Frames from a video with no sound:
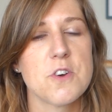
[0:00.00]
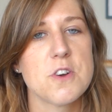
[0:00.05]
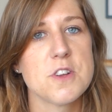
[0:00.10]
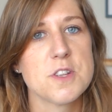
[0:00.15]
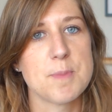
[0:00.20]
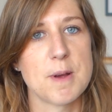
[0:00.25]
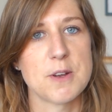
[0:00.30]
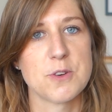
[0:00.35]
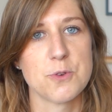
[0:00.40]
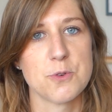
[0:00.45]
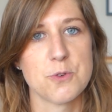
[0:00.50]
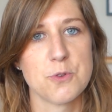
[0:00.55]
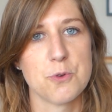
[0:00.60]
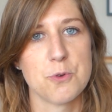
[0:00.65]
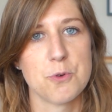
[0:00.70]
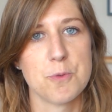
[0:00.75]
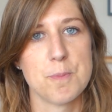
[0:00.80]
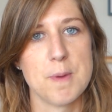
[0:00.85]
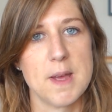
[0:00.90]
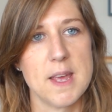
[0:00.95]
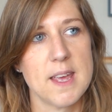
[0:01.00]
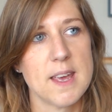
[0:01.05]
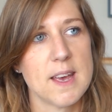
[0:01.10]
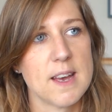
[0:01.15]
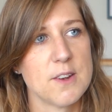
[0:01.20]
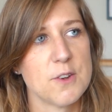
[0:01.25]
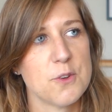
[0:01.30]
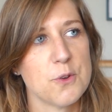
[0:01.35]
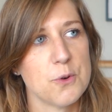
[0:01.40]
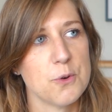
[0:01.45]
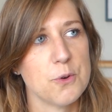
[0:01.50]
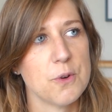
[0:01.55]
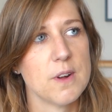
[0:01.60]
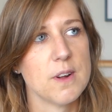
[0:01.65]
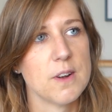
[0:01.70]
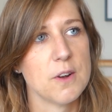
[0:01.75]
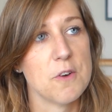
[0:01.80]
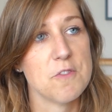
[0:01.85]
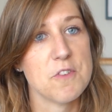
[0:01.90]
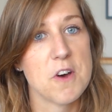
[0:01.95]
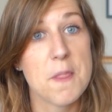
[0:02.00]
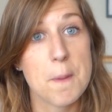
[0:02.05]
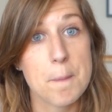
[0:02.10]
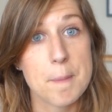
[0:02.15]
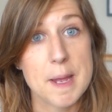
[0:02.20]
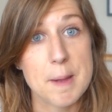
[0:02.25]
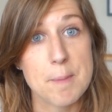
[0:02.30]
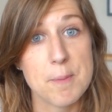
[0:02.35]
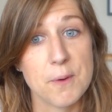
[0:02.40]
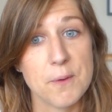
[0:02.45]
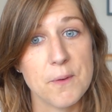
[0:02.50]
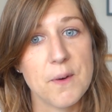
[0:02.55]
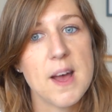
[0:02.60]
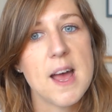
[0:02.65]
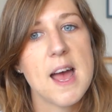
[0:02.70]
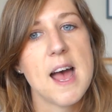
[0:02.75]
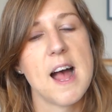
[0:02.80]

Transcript: very special taught me and taught a lot of other people,